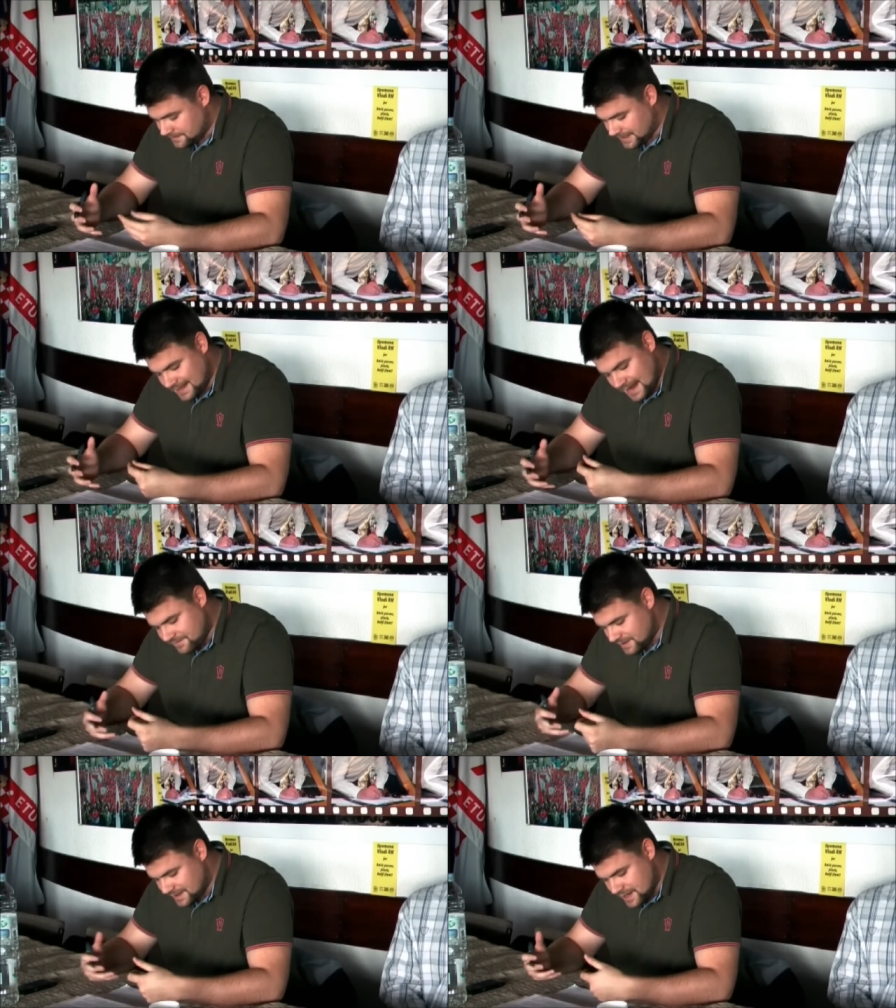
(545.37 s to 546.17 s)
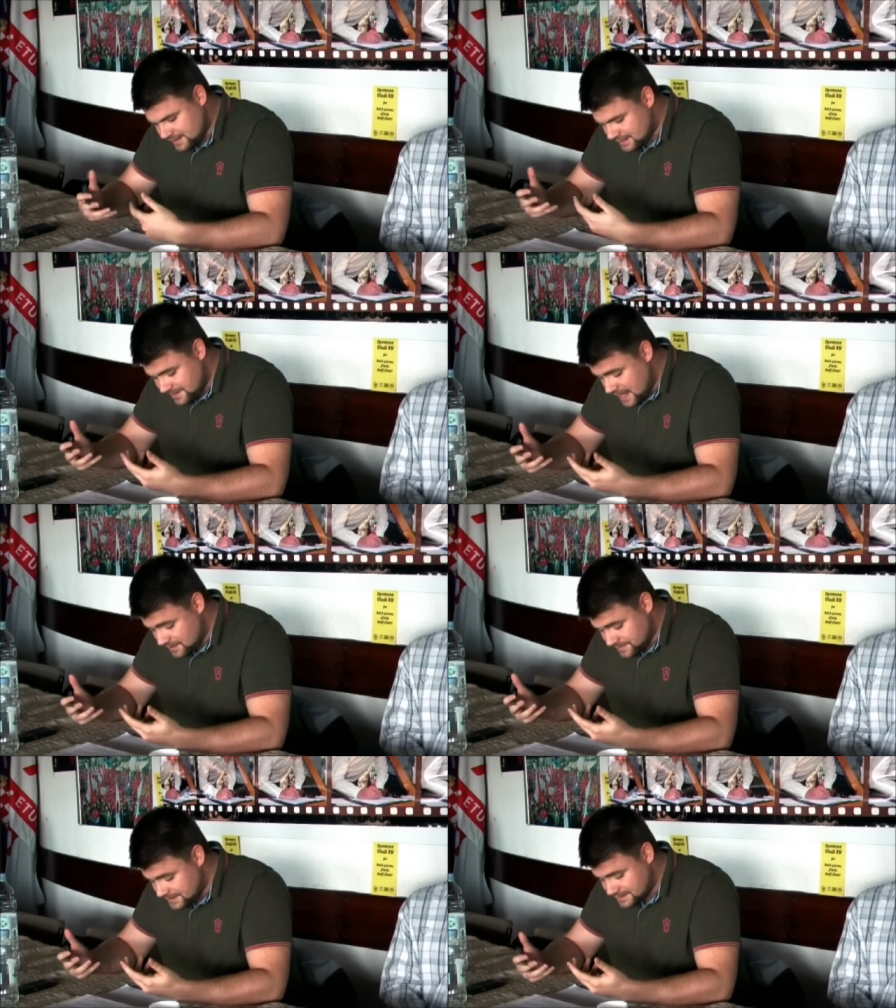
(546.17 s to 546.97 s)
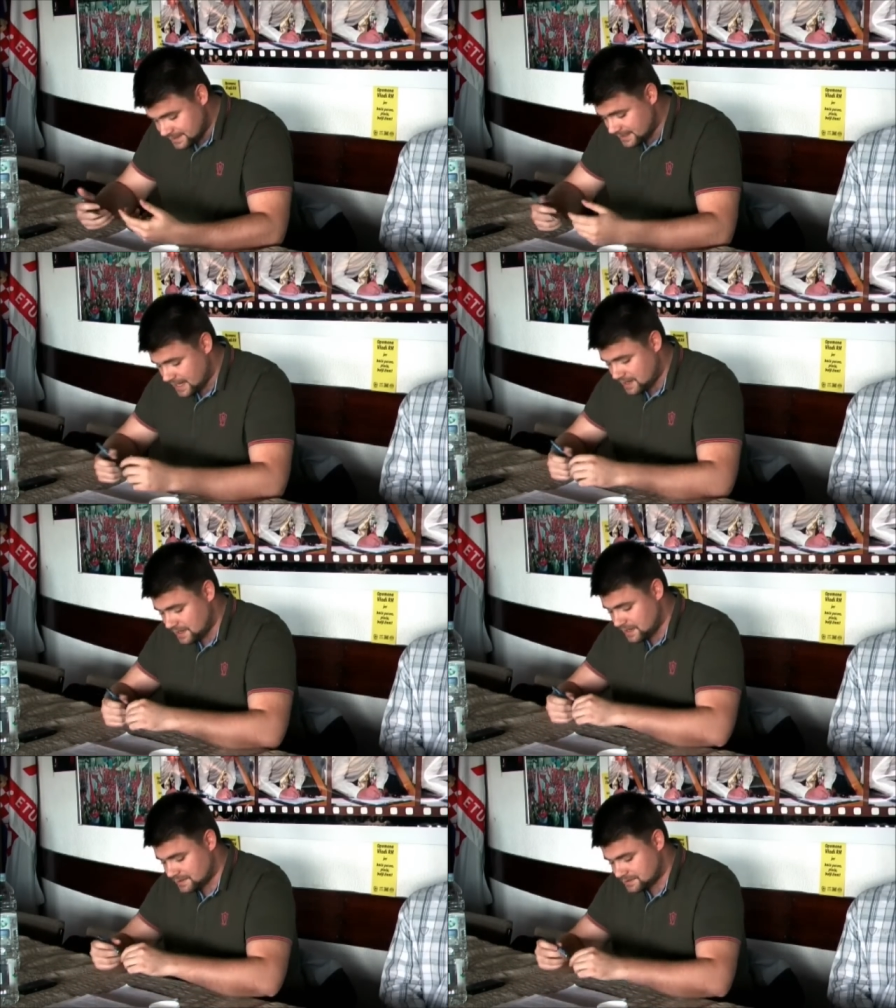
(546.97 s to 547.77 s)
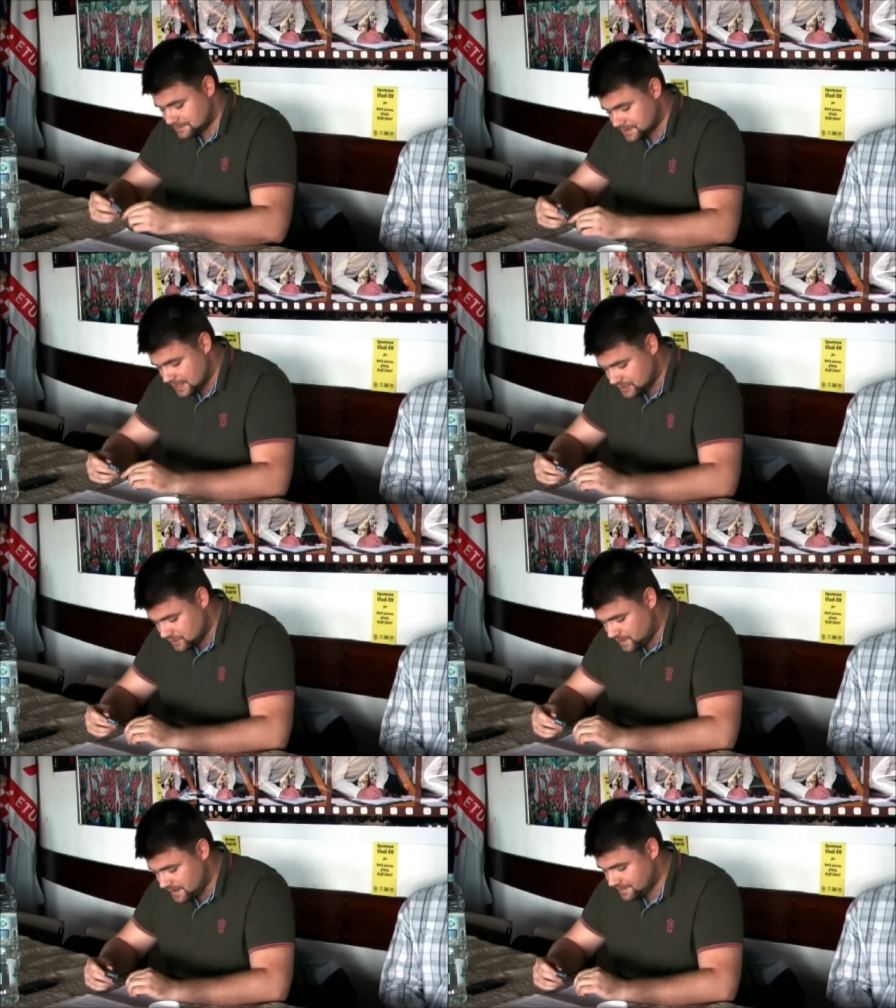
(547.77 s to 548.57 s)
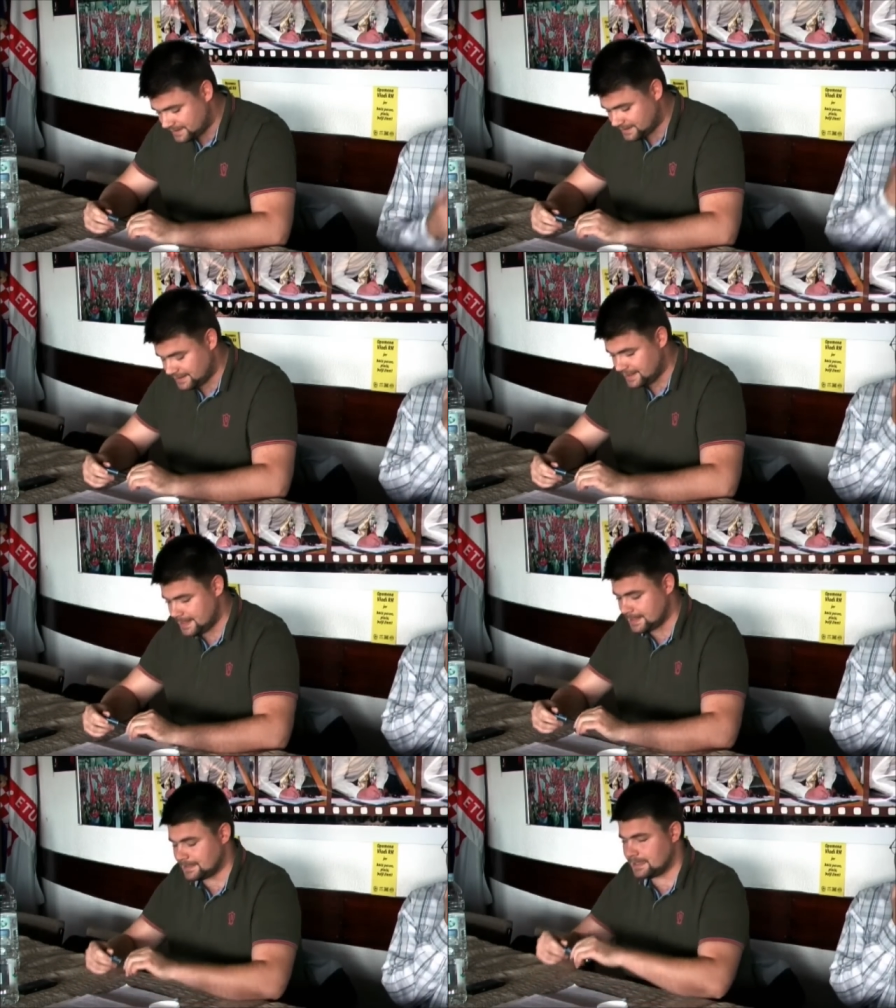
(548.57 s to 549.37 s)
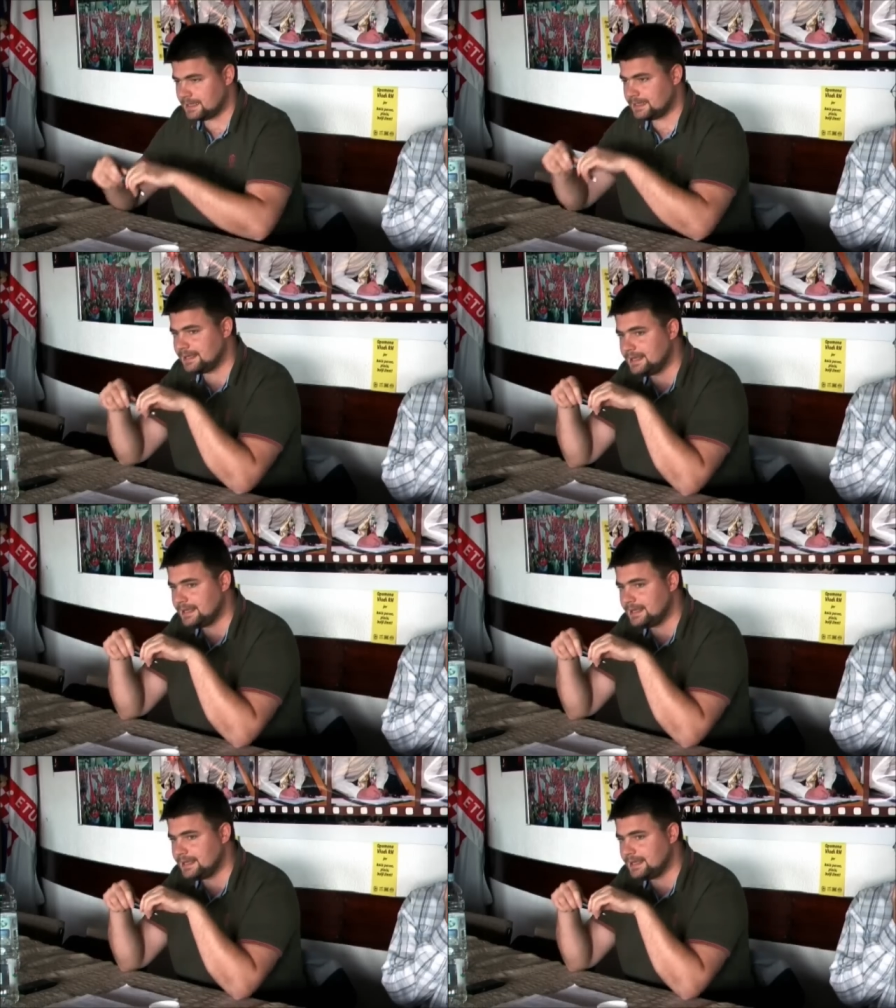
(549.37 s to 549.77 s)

he never really developed this in any uh, substantial way, but he, uh,